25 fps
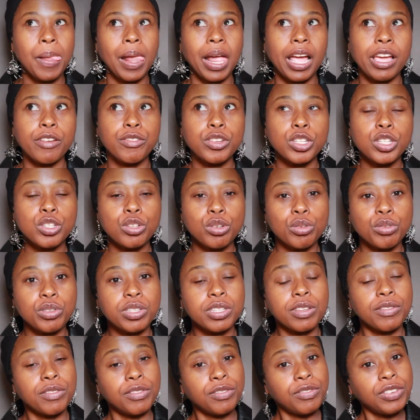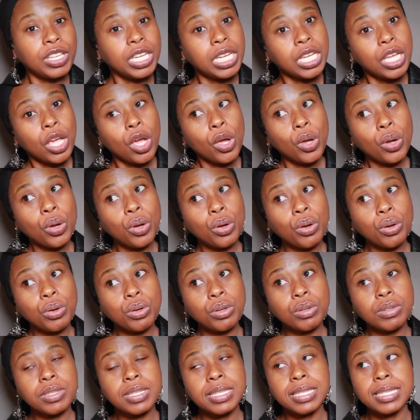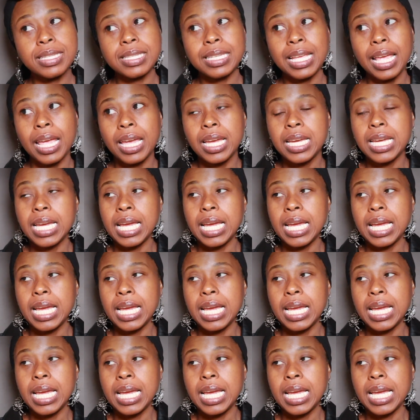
I have exclusive videos,